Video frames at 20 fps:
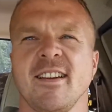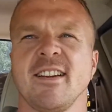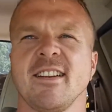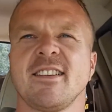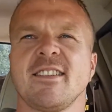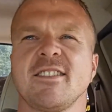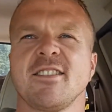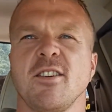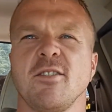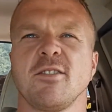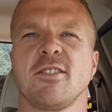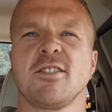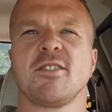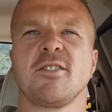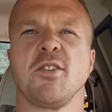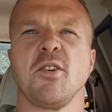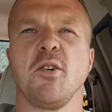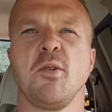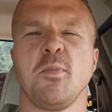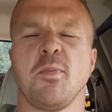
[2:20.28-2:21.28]
it's so
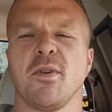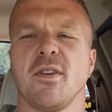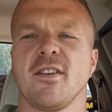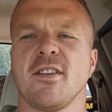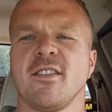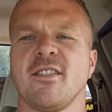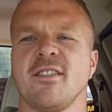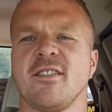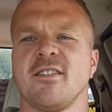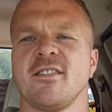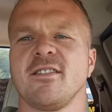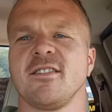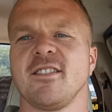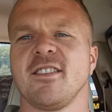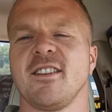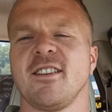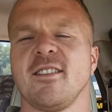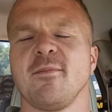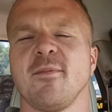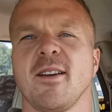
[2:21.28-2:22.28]
stupid.
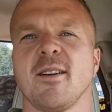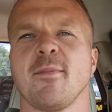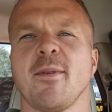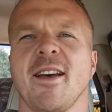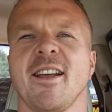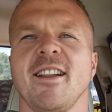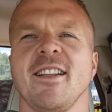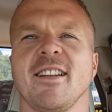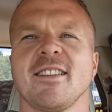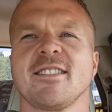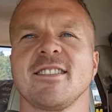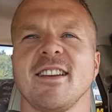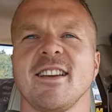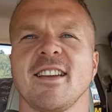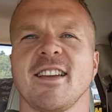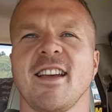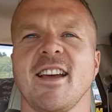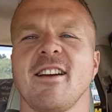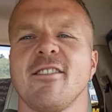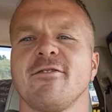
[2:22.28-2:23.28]
And I'm like, man, and that's
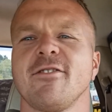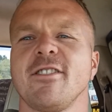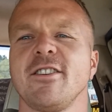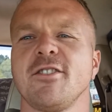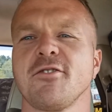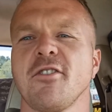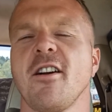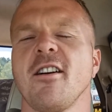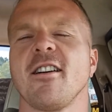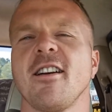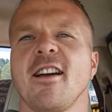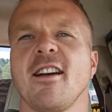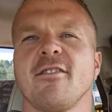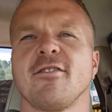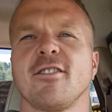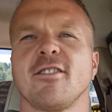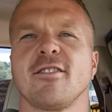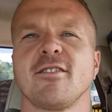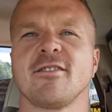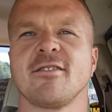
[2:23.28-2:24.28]
like every drunk
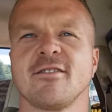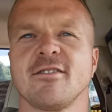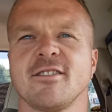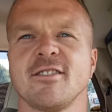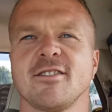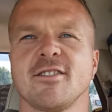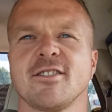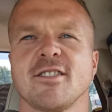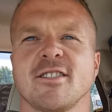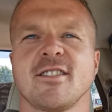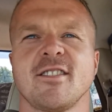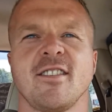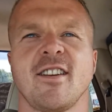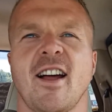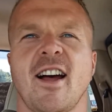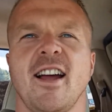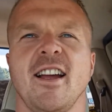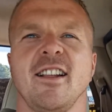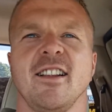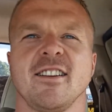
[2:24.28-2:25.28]
ever. It's just
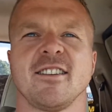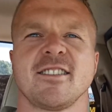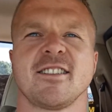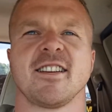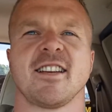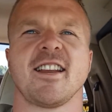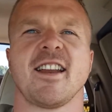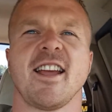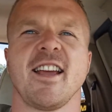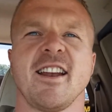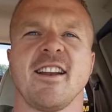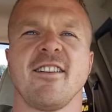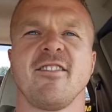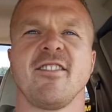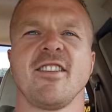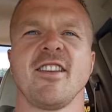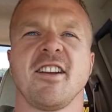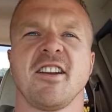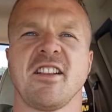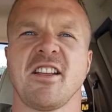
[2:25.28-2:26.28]
nihilistic and hate
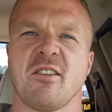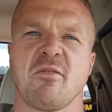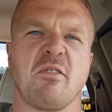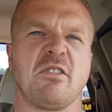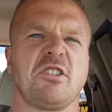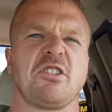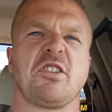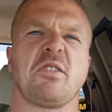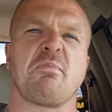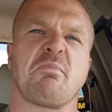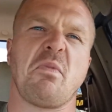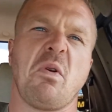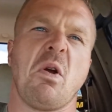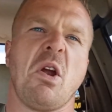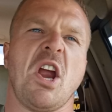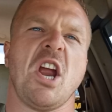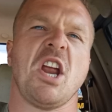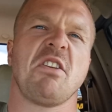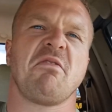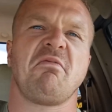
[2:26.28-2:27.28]
everything. And like, what's the
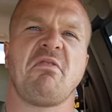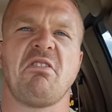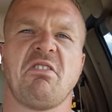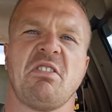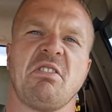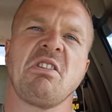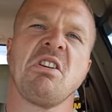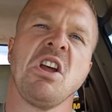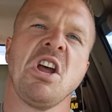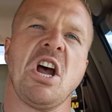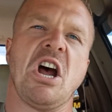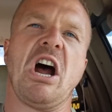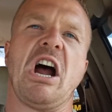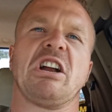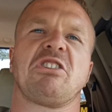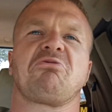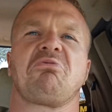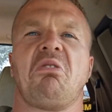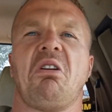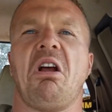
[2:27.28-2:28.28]
point?
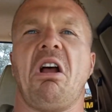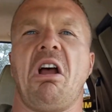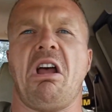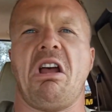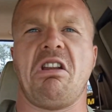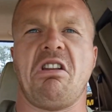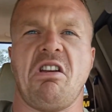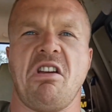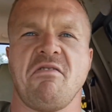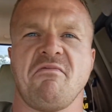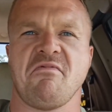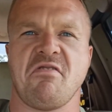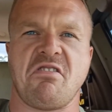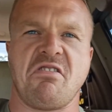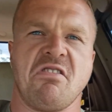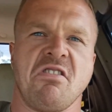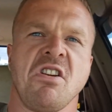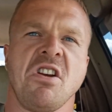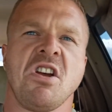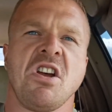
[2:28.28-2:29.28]
I tried. I
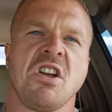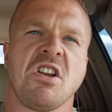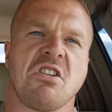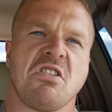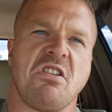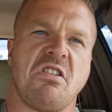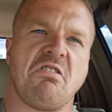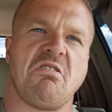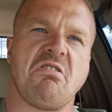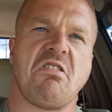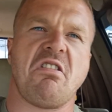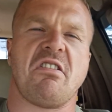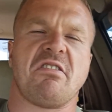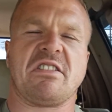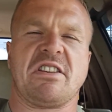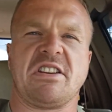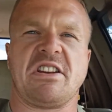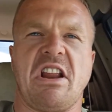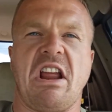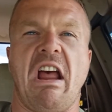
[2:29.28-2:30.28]
did
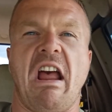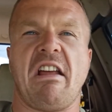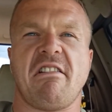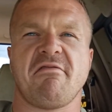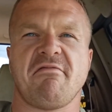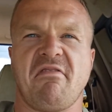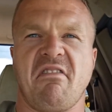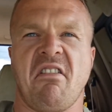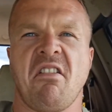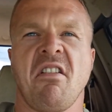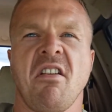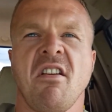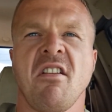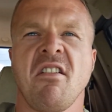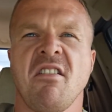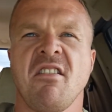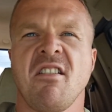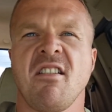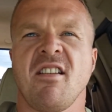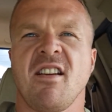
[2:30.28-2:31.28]
this and that.
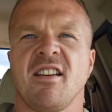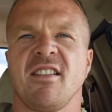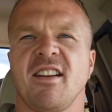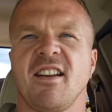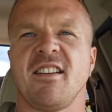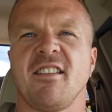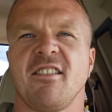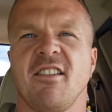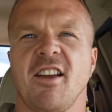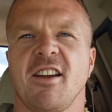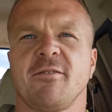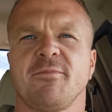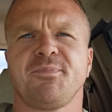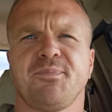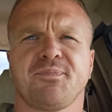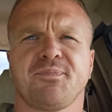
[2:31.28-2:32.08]
And then they're like,